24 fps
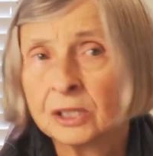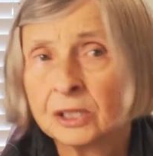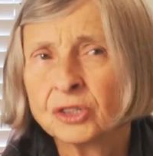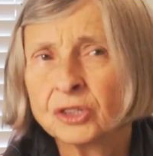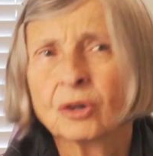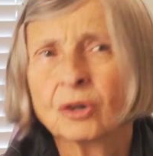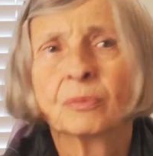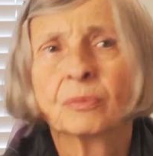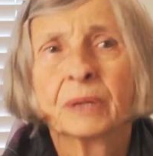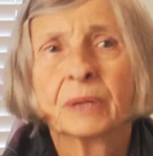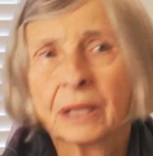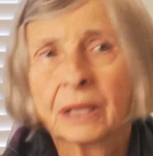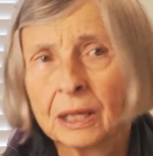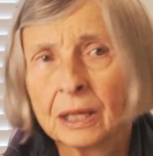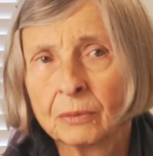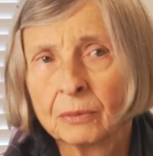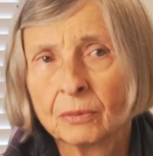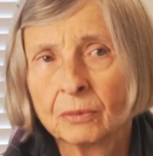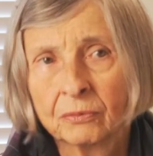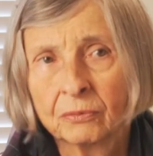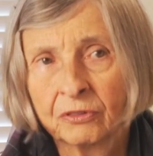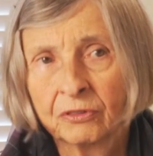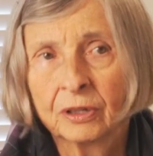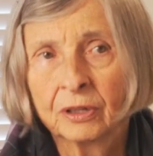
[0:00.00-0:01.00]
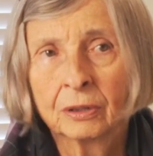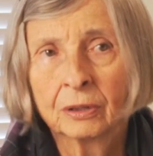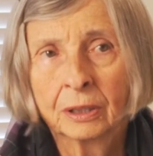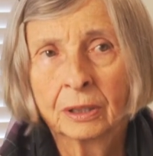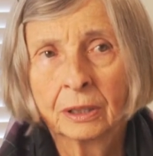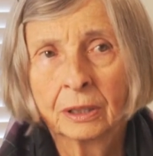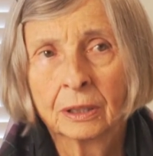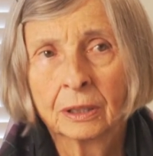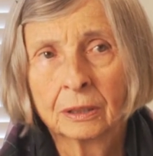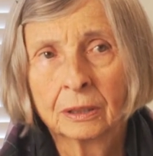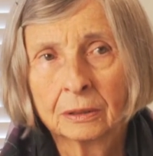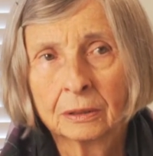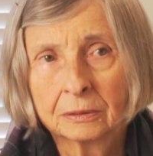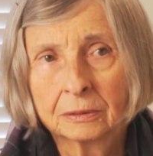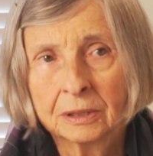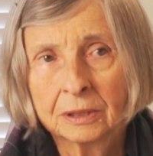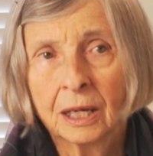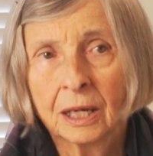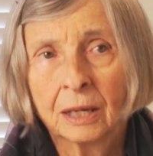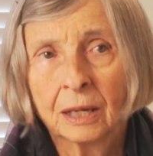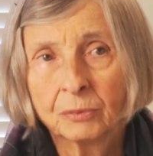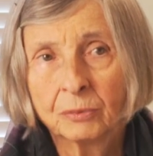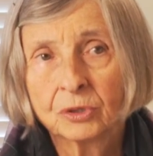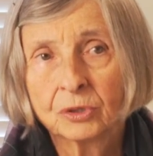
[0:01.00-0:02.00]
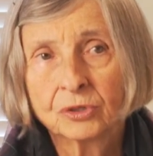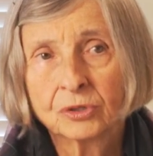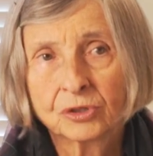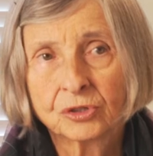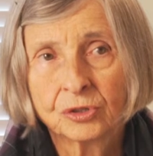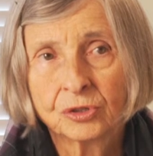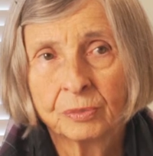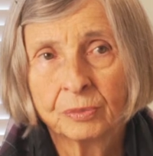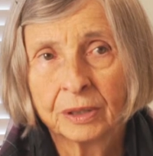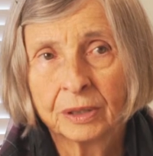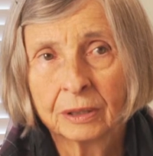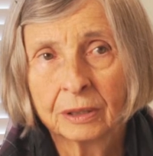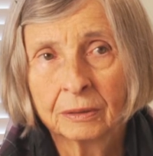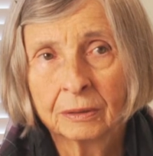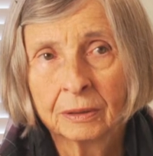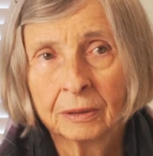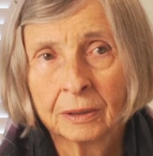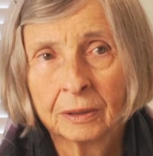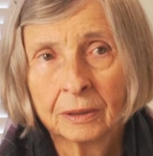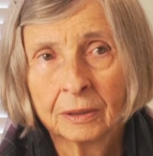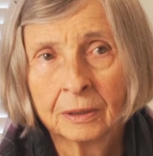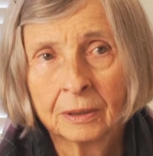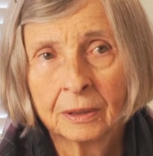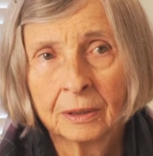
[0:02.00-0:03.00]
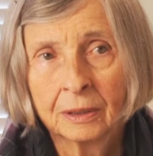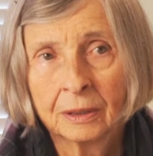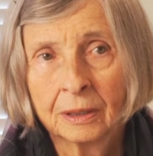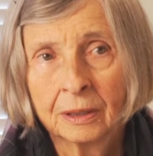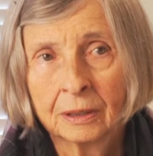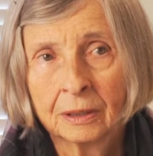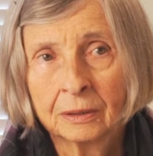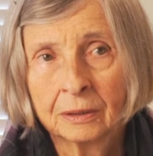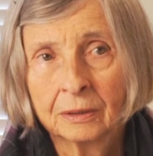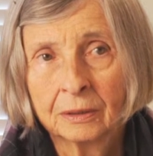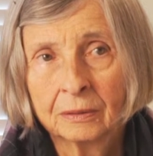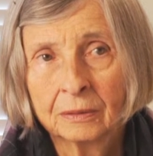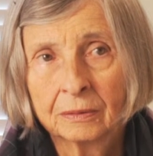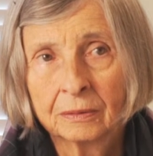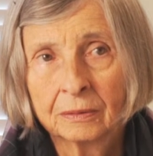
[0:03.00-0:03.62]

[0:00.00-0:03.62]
So it became very time-consuming and